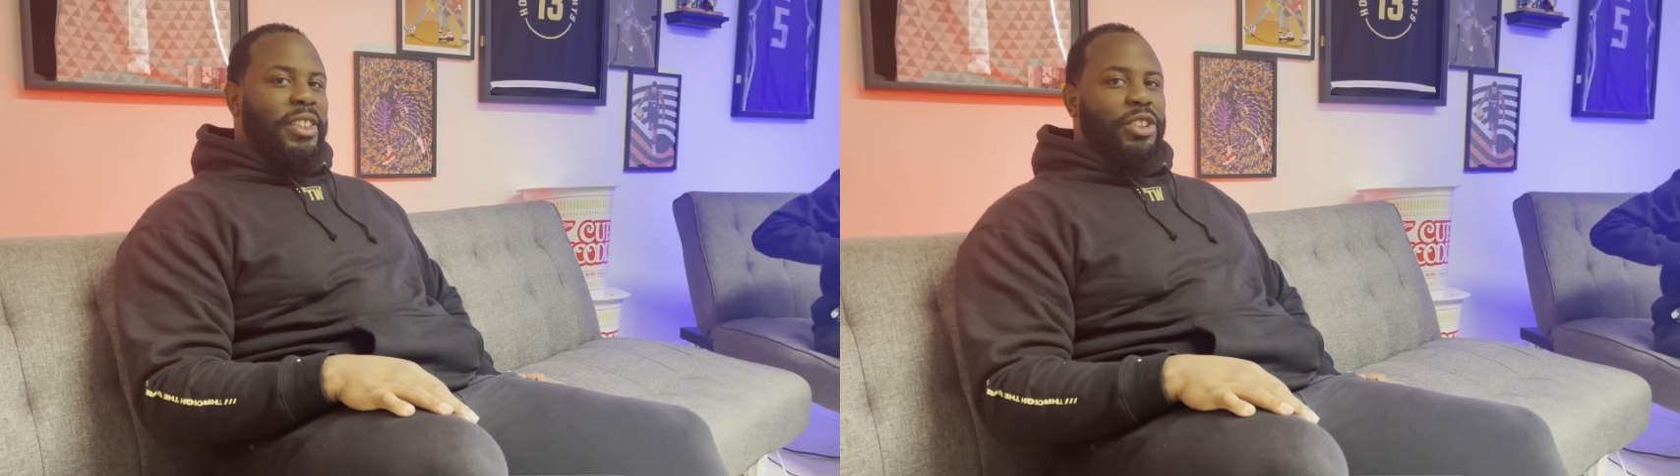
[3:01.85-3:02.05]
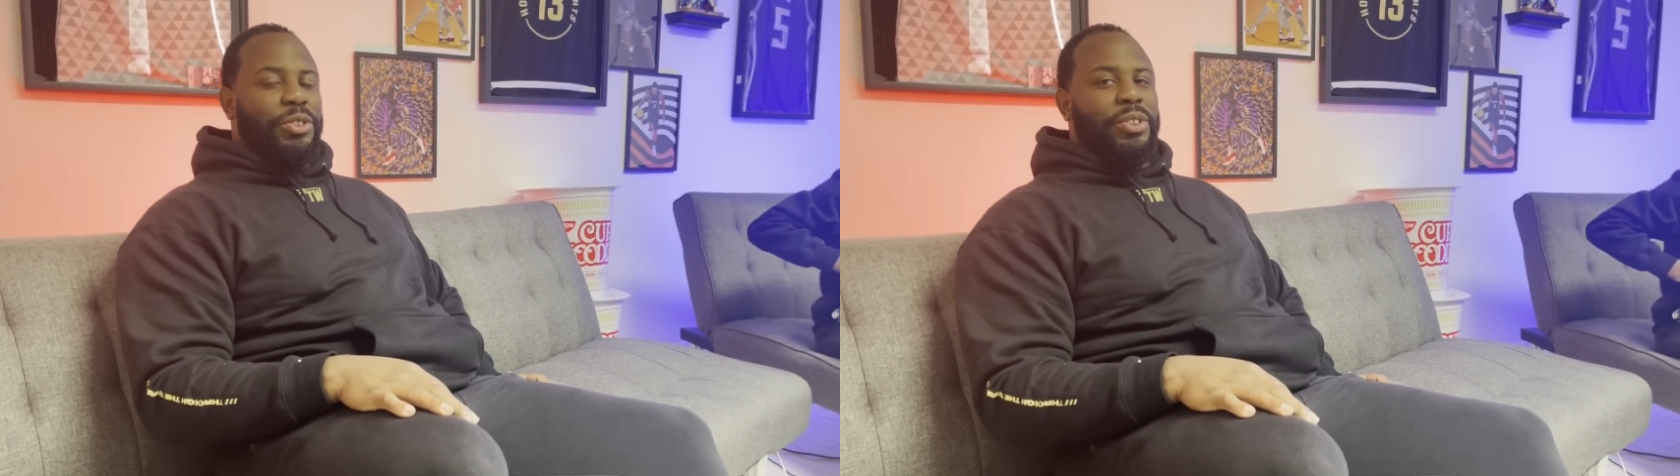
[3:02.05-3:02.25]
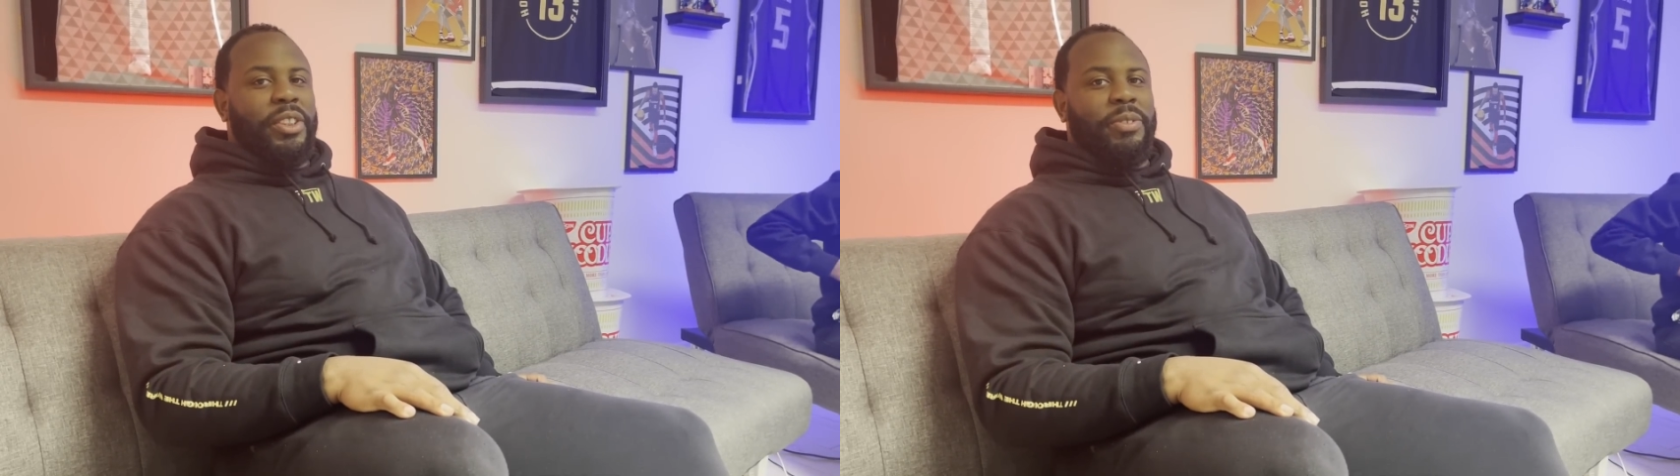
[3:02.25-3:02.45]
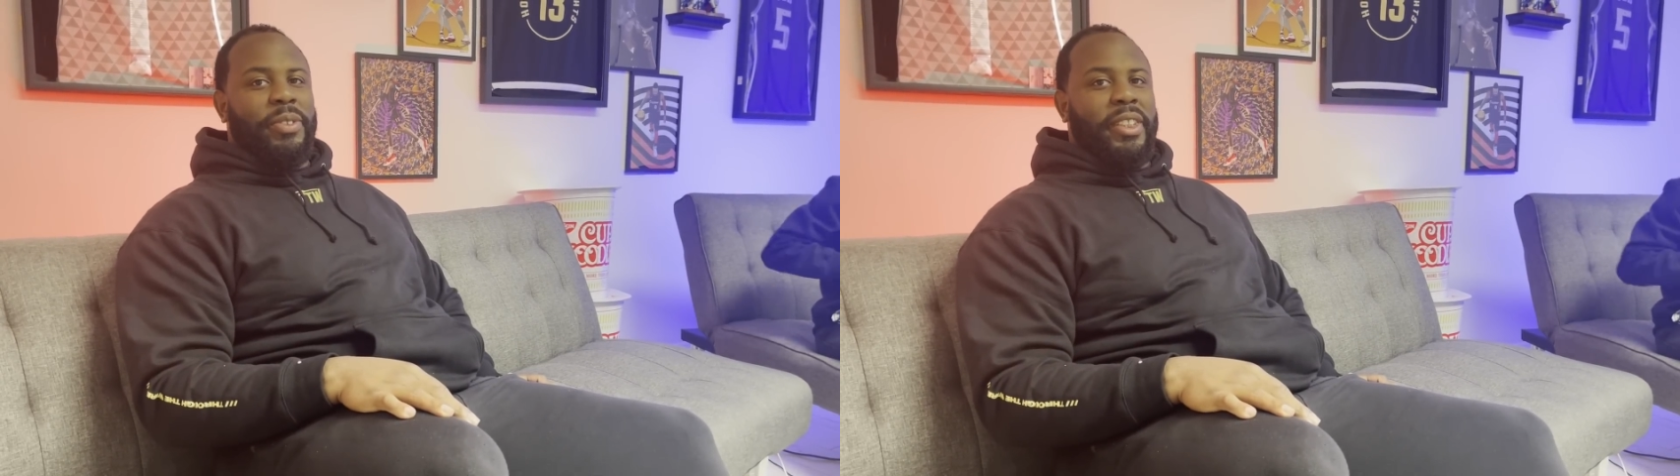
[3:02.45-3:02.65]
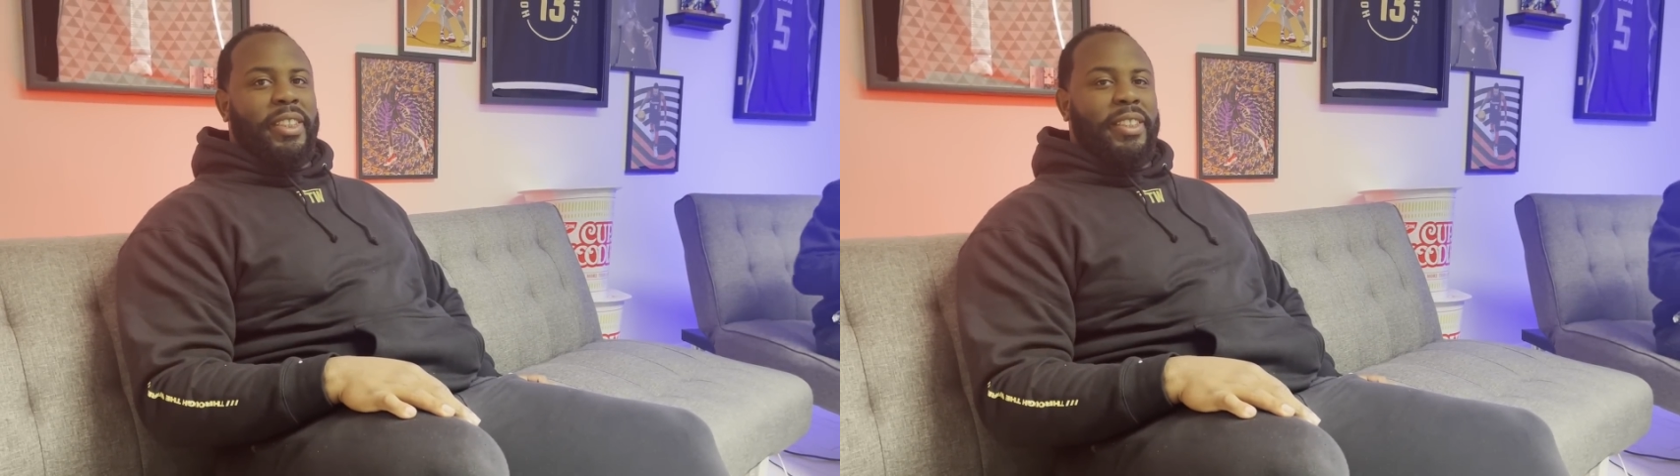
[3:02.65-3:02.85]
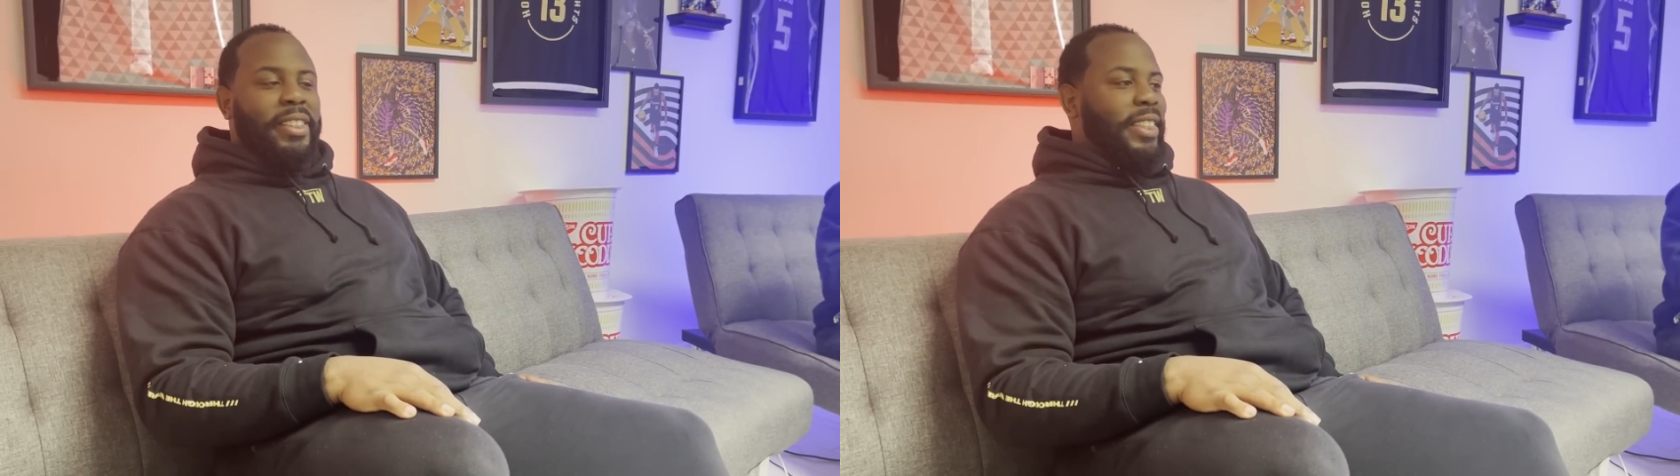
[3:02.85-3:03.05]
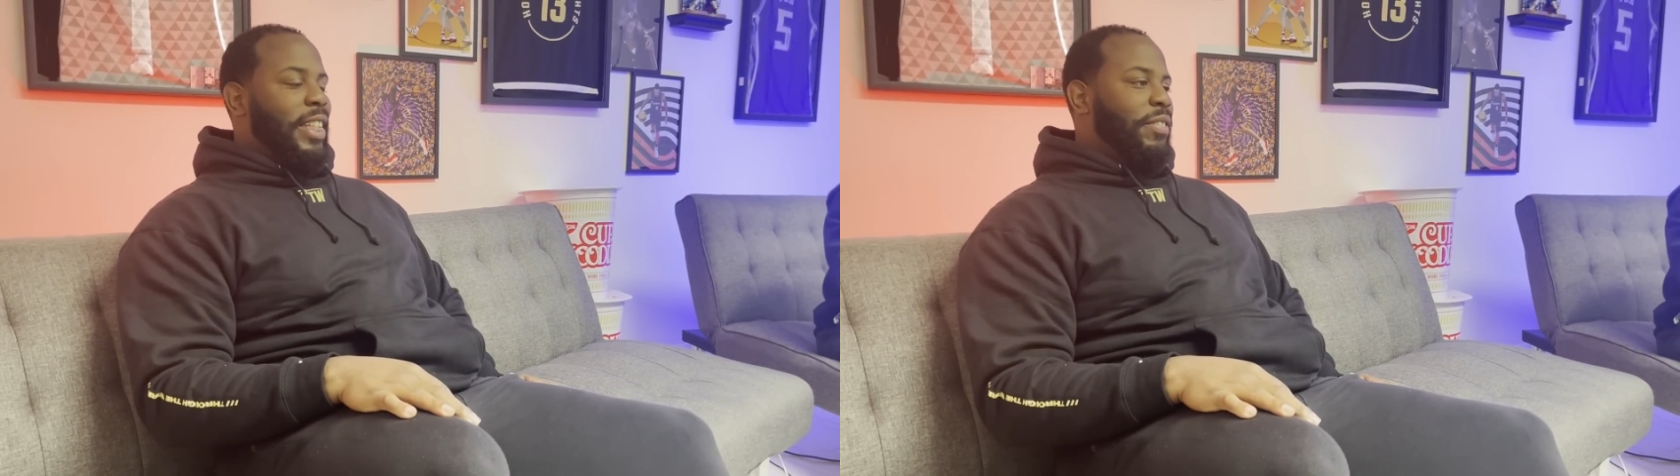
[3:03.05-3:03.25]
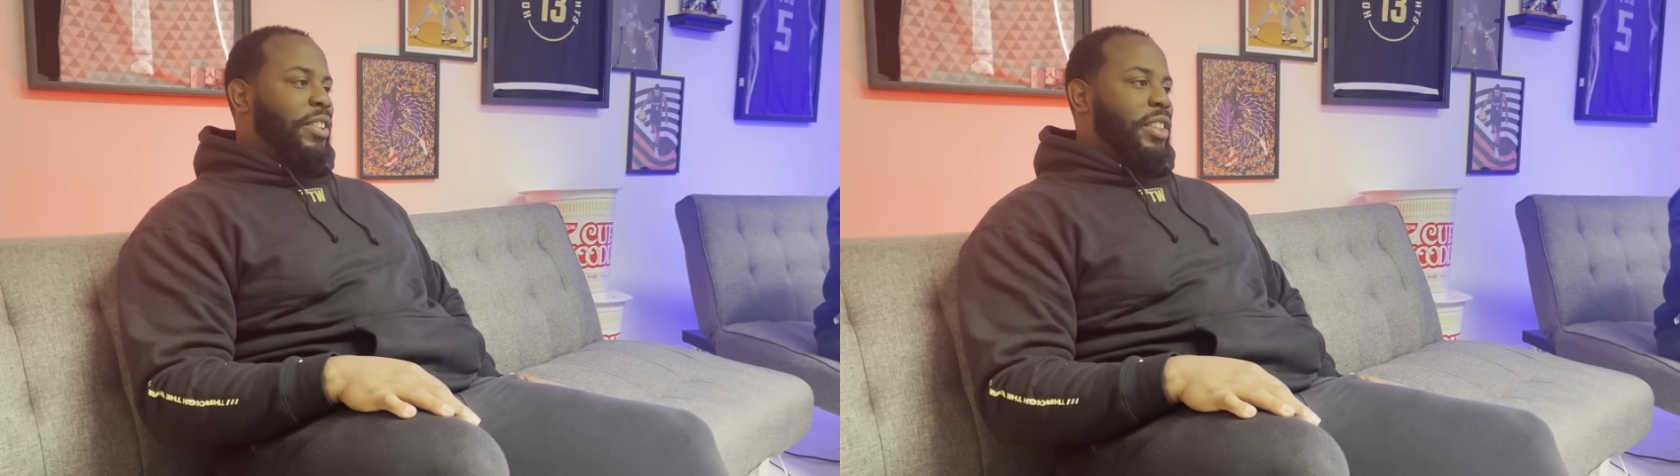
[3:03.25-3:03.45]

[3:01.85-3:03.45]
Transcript: Shoes just wouldn't give it